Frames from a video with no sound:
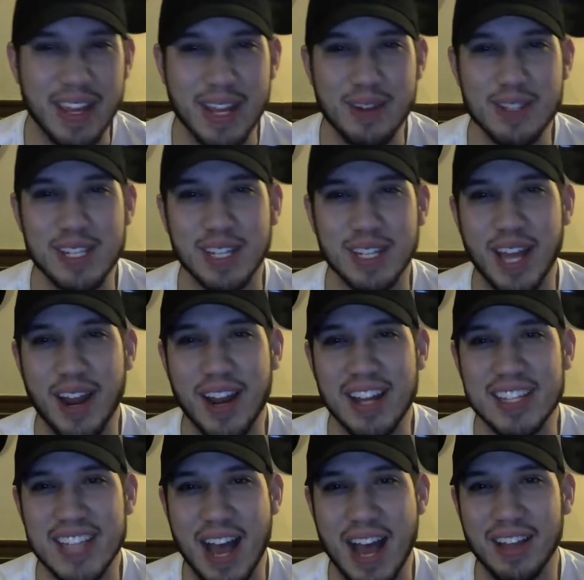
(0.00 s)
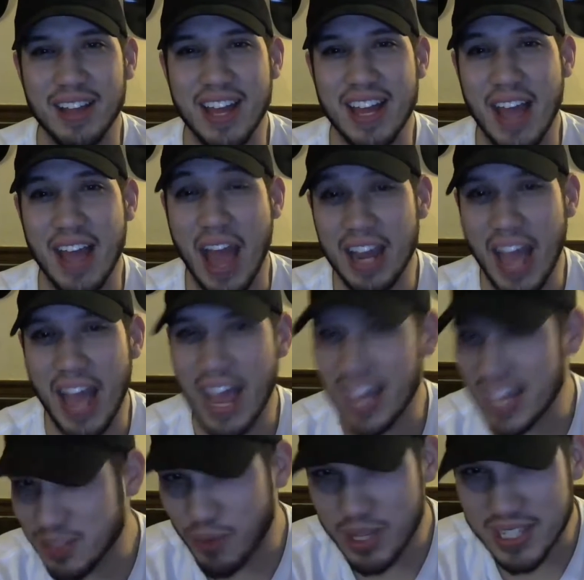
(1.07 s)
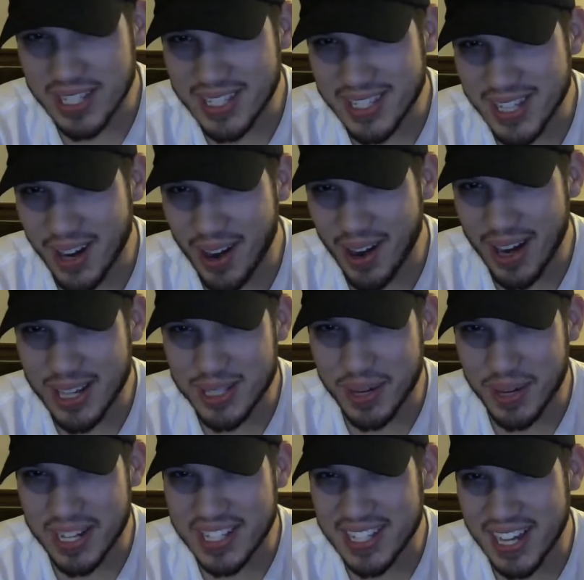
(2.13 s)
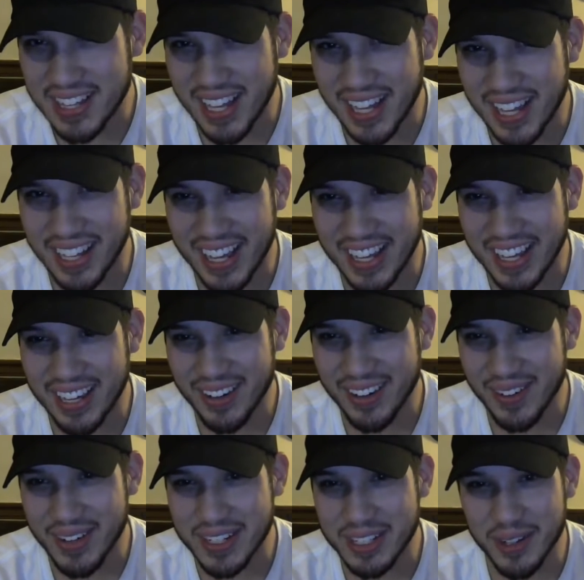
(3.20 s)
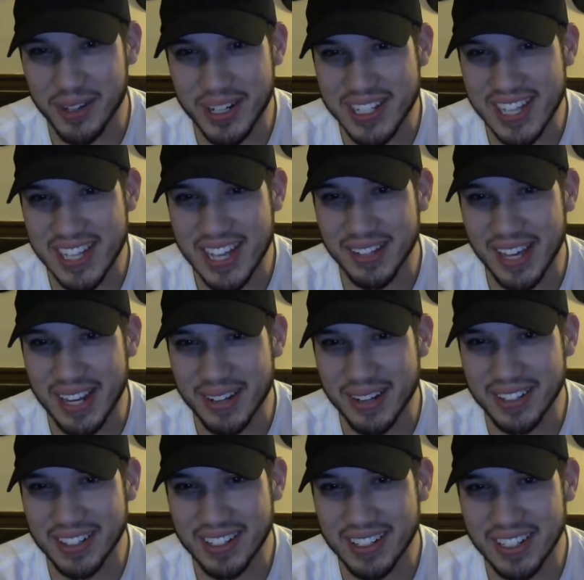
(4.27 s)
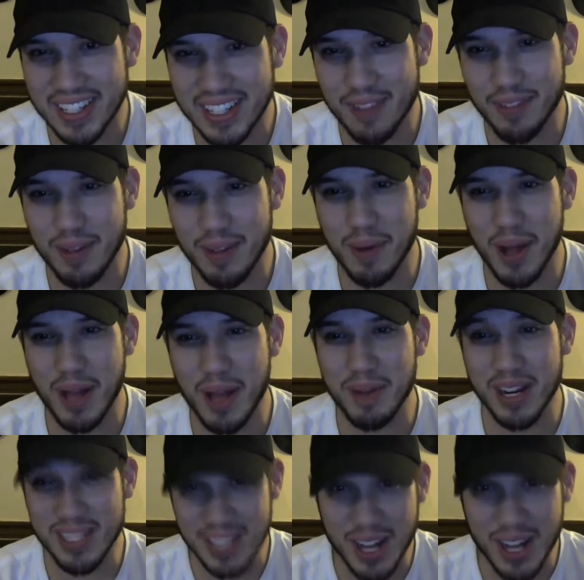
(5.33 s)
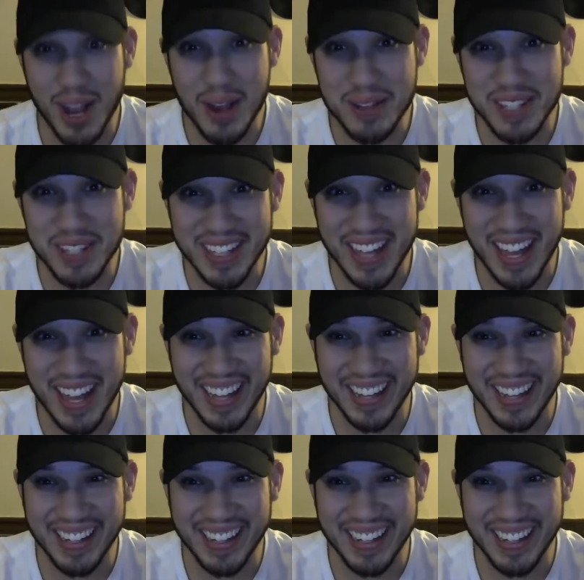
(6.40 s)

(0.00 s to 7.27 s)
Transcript: it was hilarious how like was he serious when he said that like when Chris said like kickflip Wallenberg? He's like, oh, you did that.